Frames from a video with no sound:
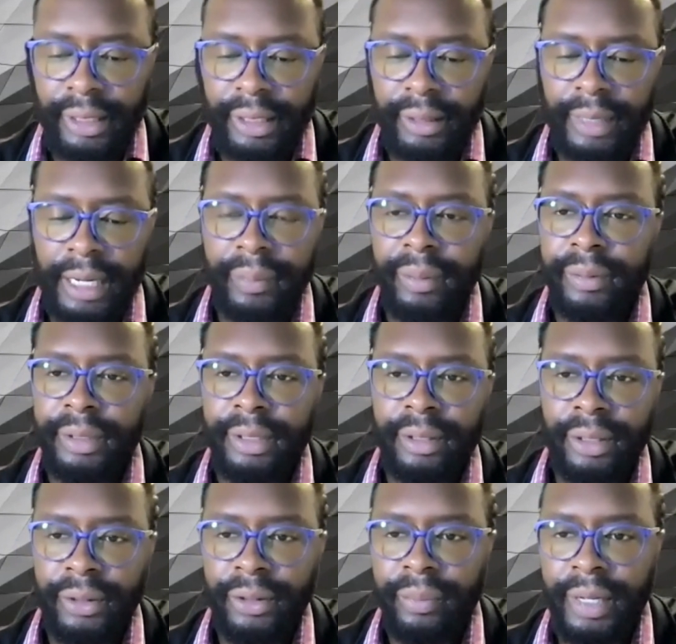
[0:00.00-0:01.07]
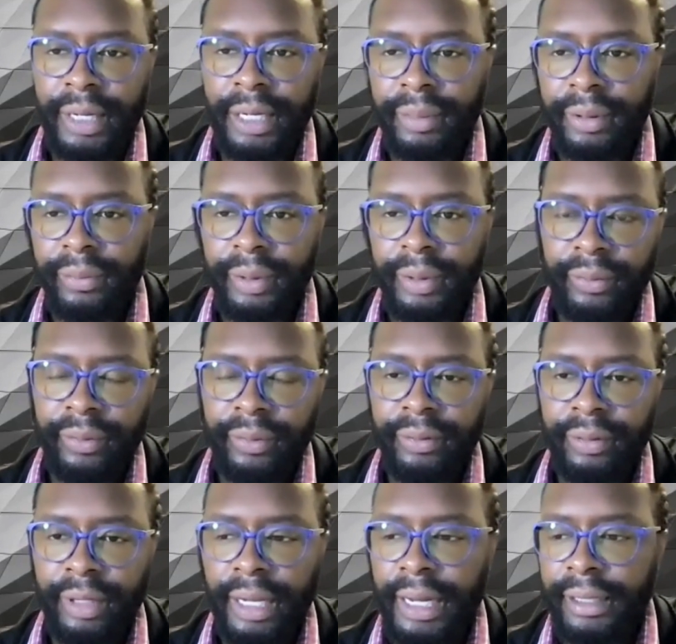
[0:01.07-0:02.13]
a lot of people didn't know about it, but we're
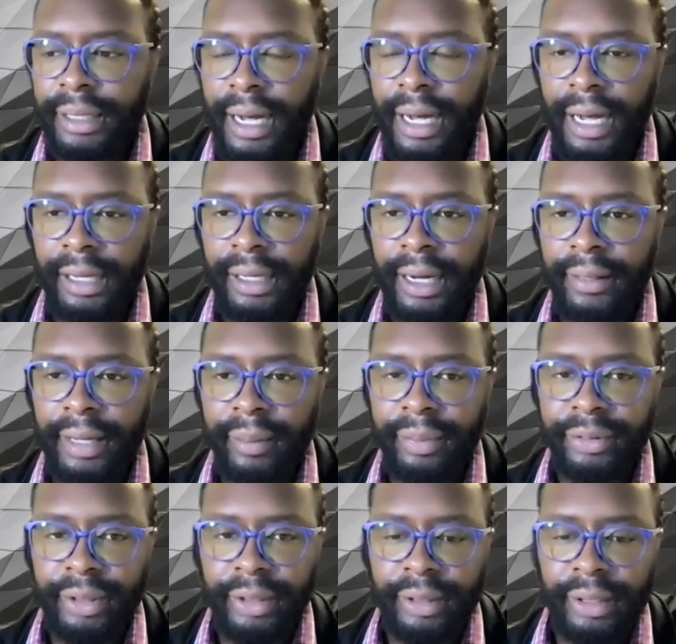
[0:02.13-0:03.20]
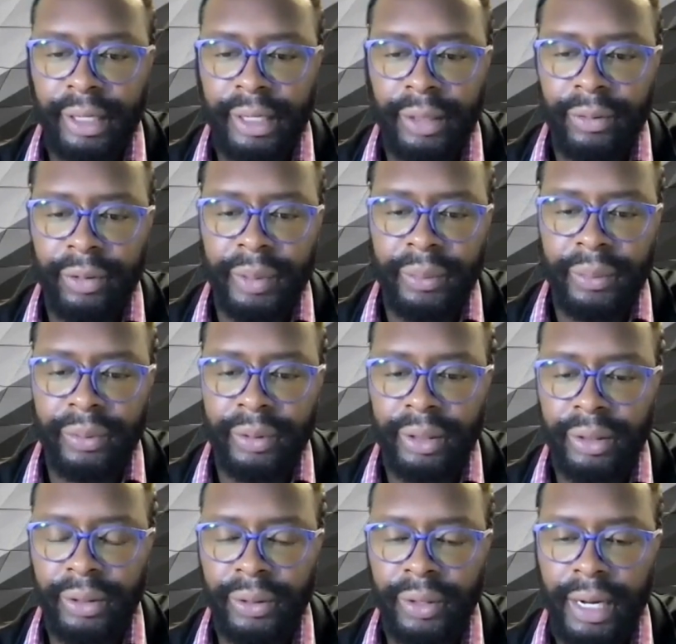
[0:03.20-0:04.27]
glad to highlight that particular area where people
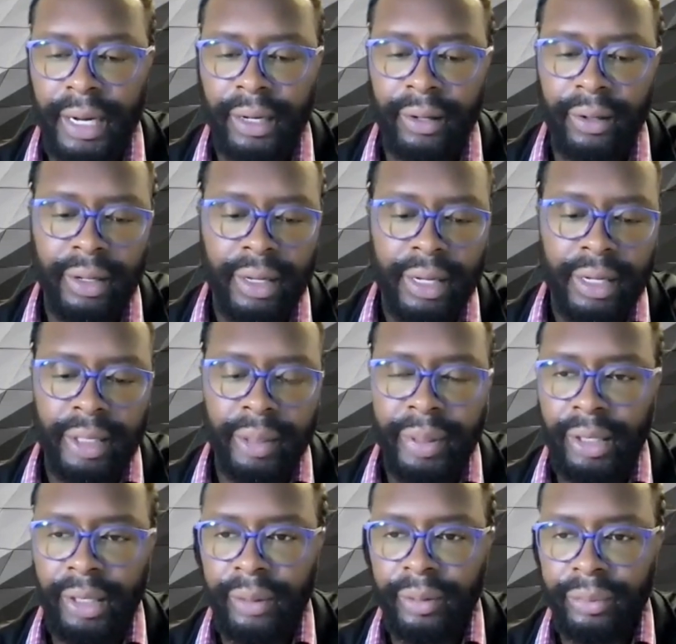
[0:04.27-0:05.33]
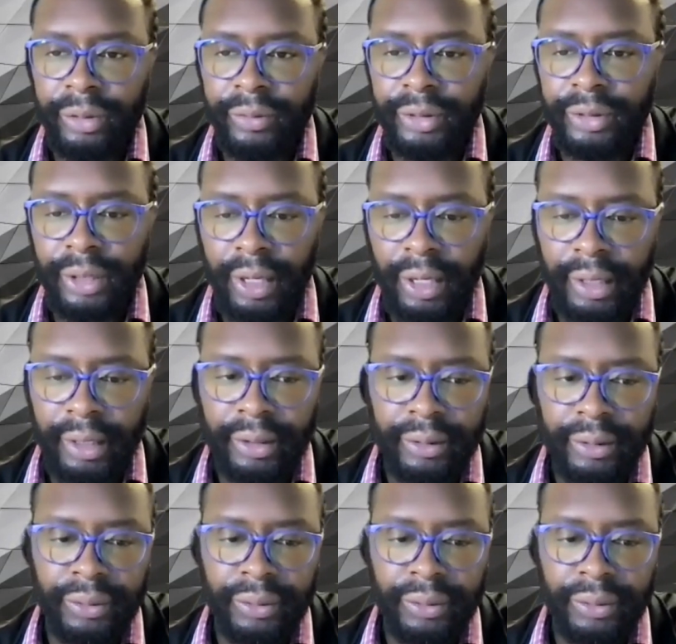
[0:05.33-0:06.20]
can know how the Paralympic movement started,